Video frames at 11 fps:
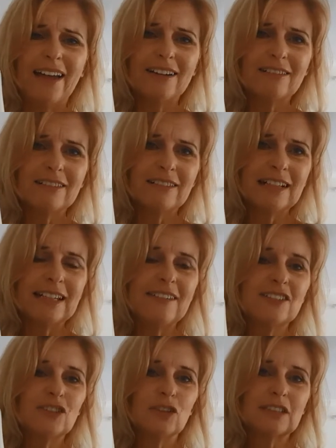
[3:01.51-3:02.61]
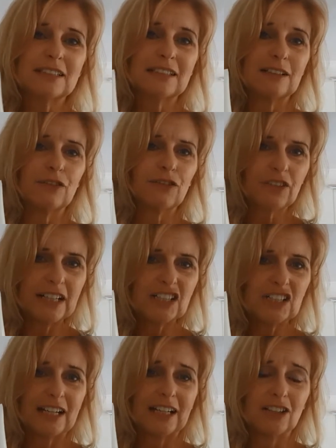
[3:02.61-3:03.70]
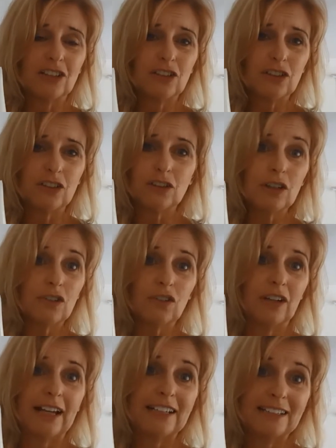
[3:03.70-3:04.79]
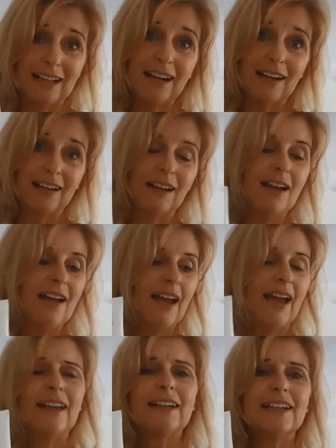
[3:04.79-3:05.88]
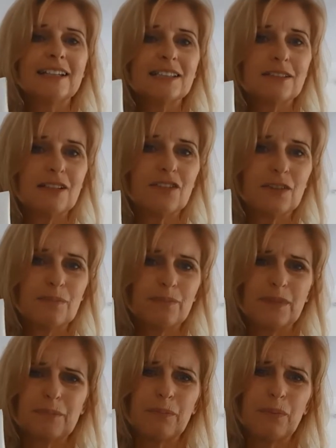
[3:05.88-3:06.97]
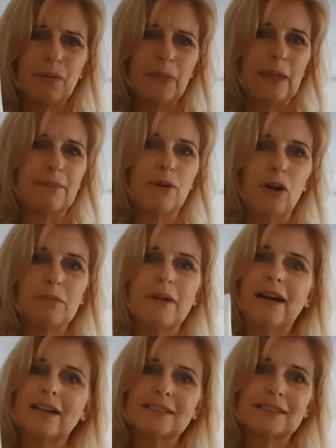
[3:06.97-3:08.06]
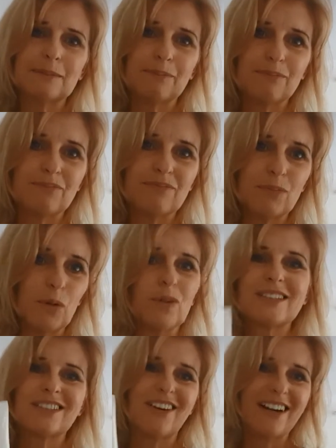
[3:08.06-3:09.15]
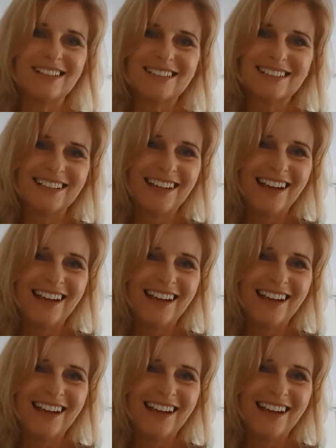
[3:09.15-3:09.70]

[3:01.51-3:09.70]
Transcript: and it leaves your skin fresh and youthful and young, and it gets rid of the pock marks, the pore size,